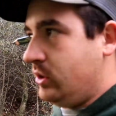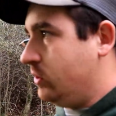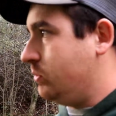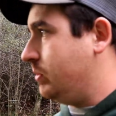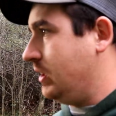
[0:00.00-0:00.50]

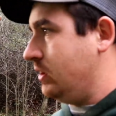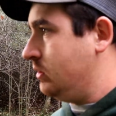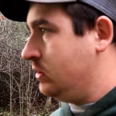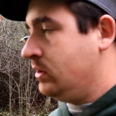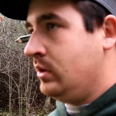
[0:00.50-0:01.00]
You'd be,
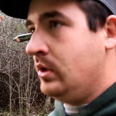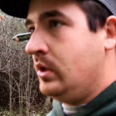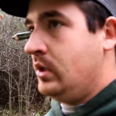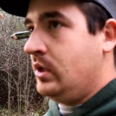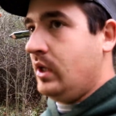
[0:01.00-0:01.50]

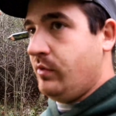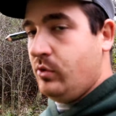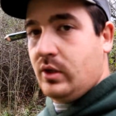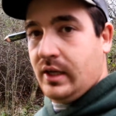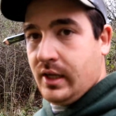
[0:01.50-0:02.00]
if you could